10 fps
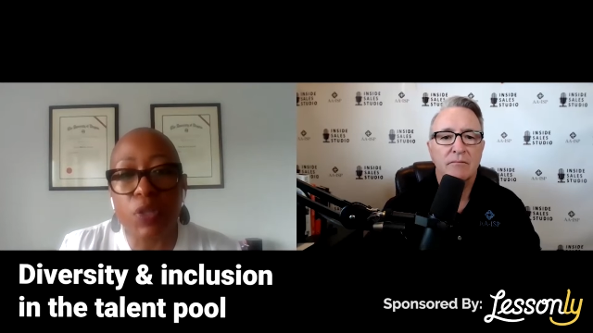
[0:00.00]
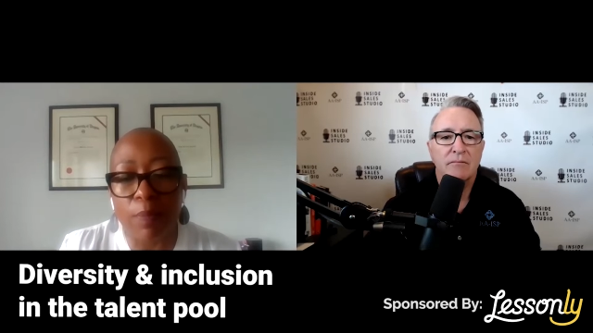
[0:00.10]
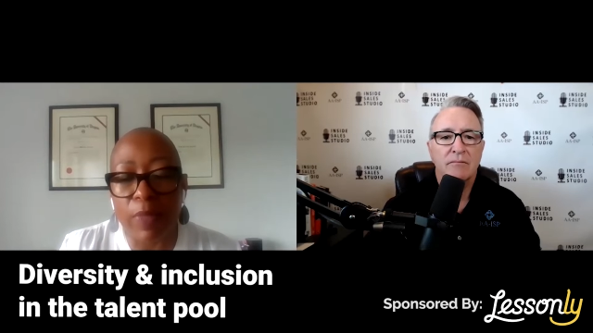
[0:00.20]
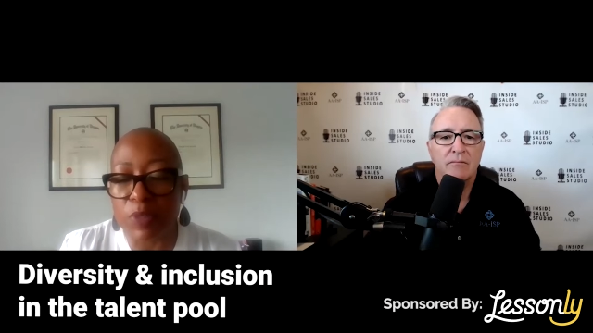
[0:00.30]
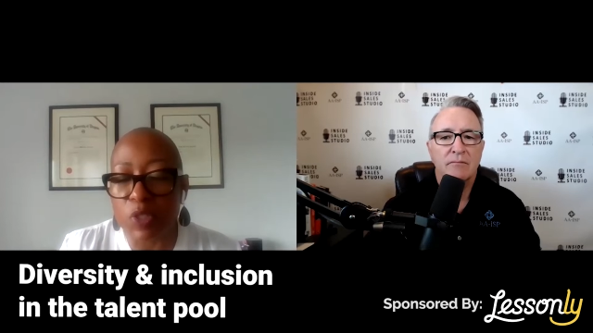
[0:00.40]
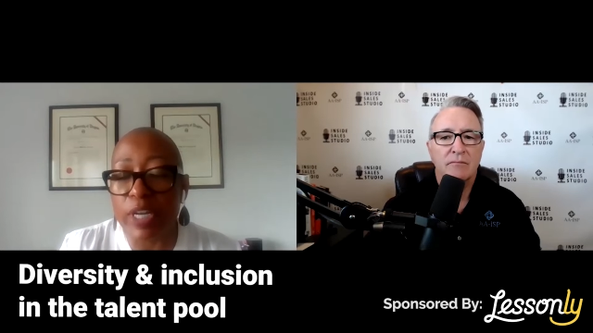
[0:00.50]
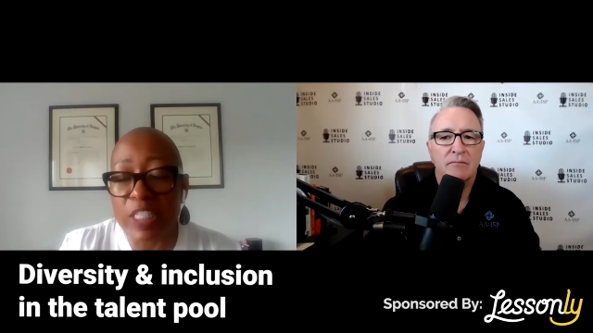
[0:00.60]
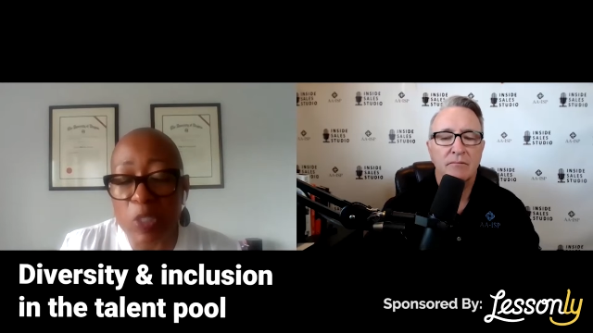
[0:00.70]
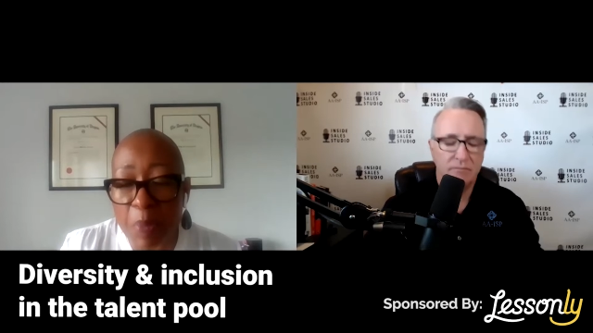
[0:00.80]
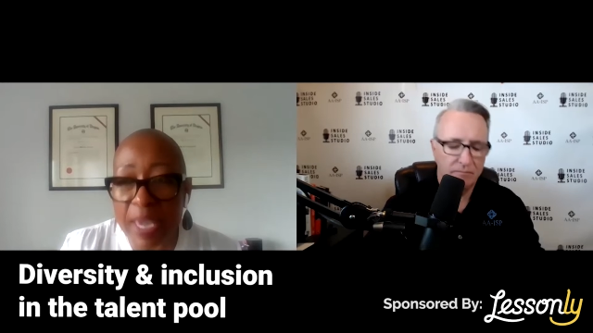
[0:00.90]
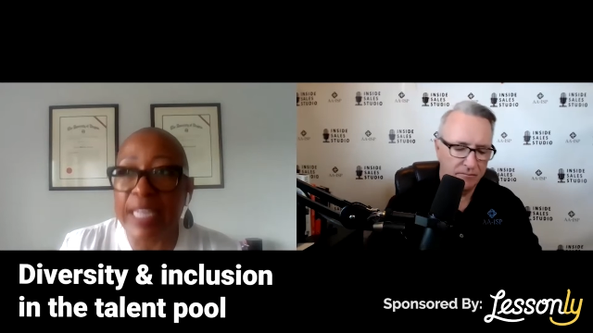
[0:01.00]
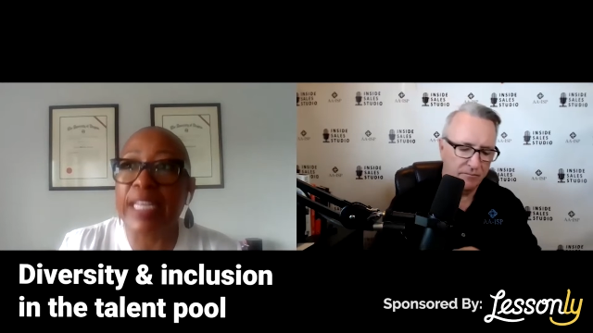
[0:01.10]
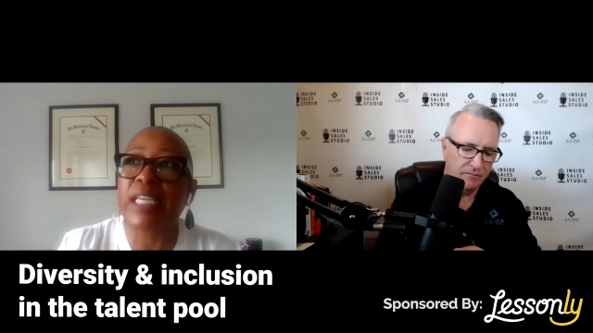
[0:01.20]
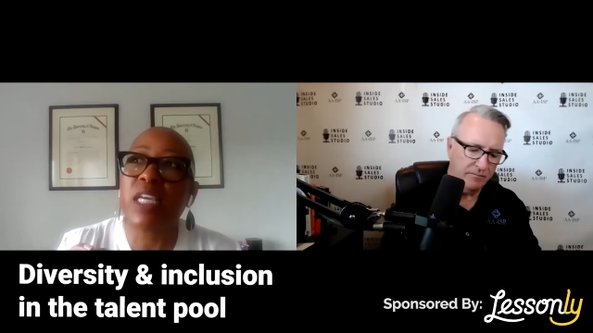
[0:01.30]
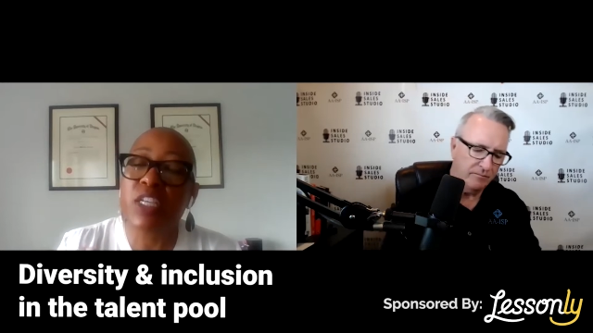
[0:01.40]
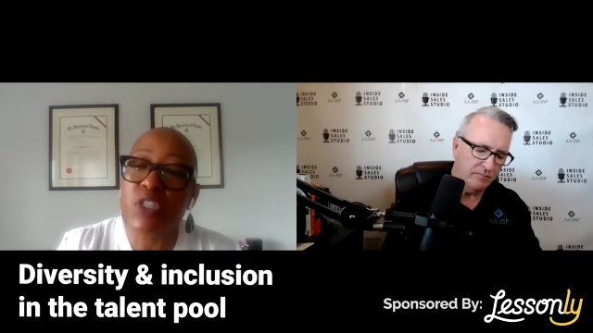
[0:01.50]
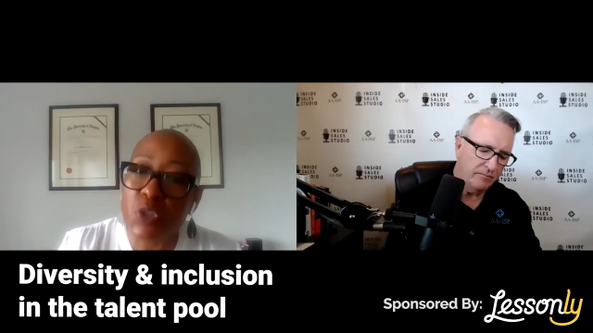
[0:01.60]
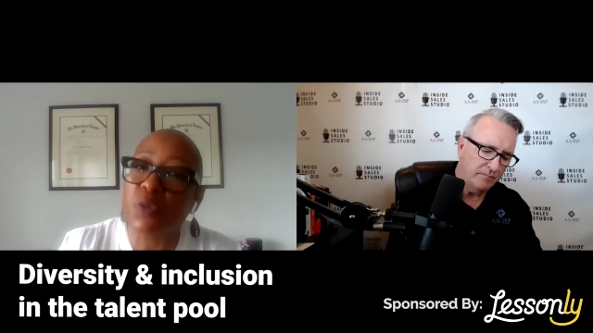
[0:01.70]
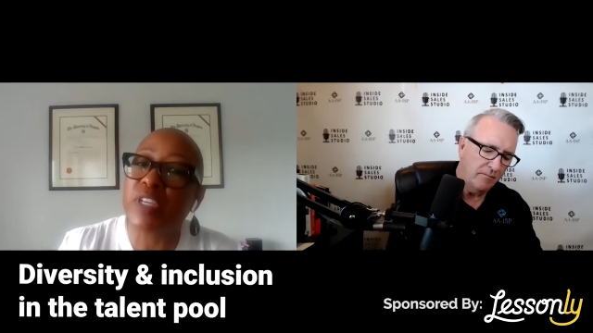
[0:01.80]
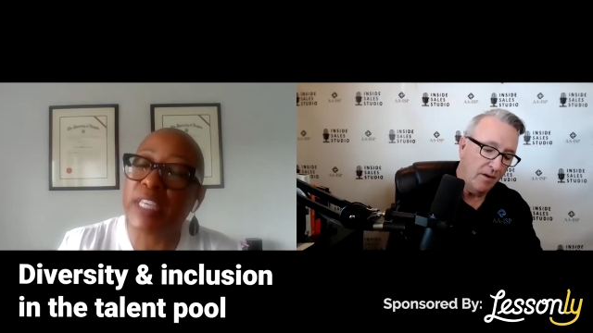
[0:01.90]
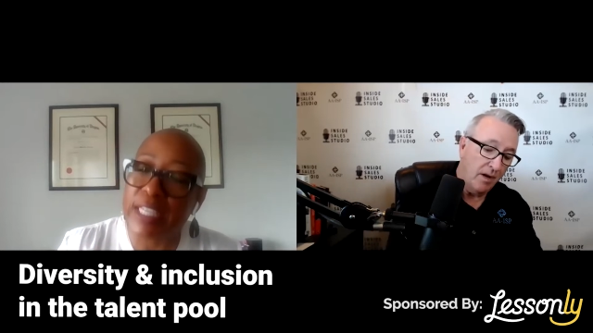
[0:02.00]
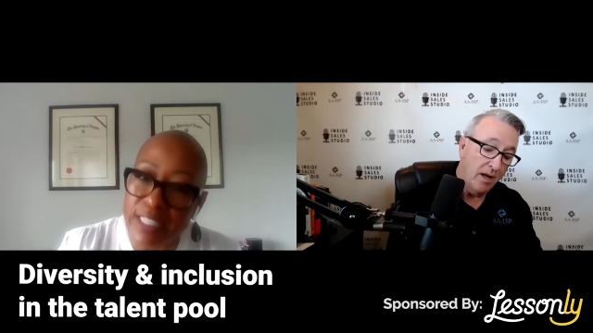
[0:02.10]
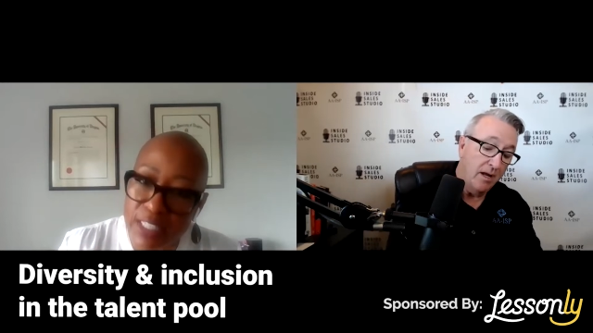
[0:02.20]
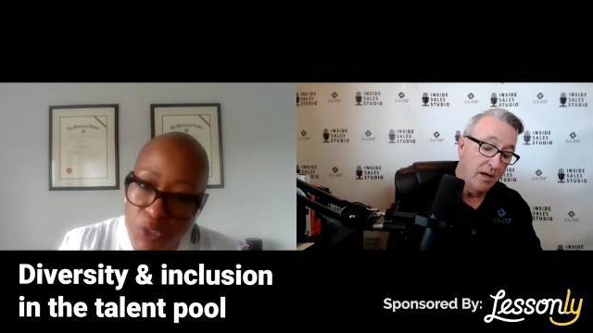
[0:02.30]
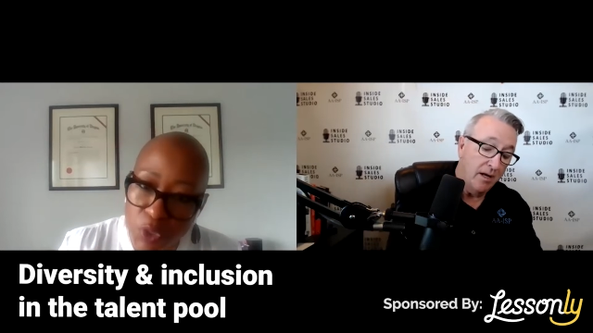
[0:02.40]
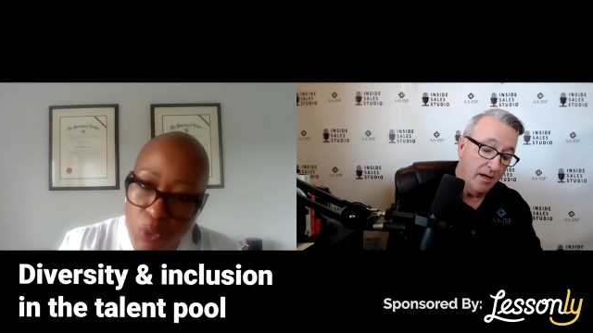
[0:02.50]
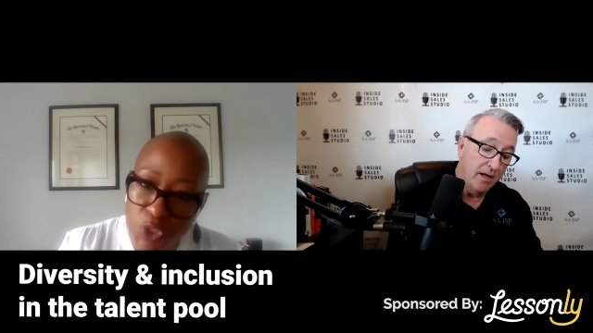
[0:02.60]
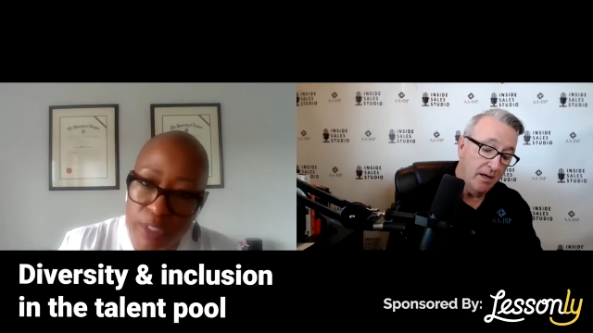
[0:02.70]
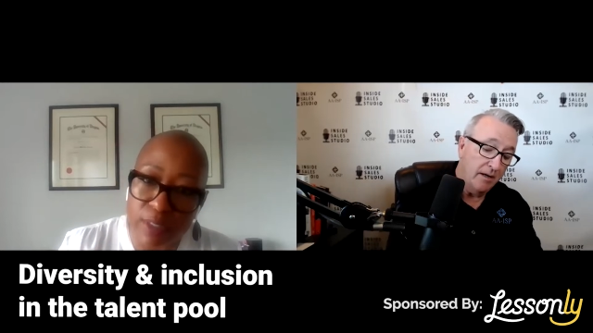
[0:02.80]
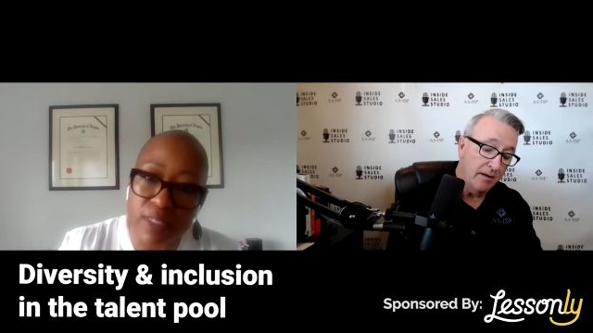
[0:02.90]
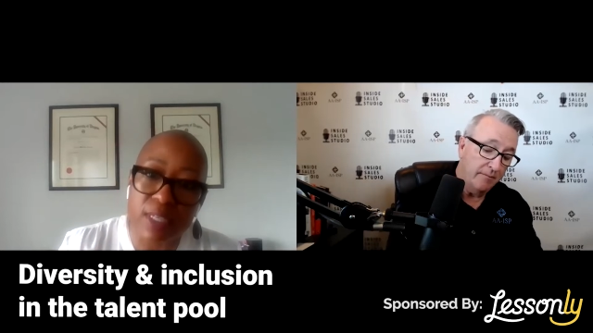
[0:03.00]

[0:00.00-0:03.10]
Speaker 1: um, I'm sorry, Hispanic serving institutions.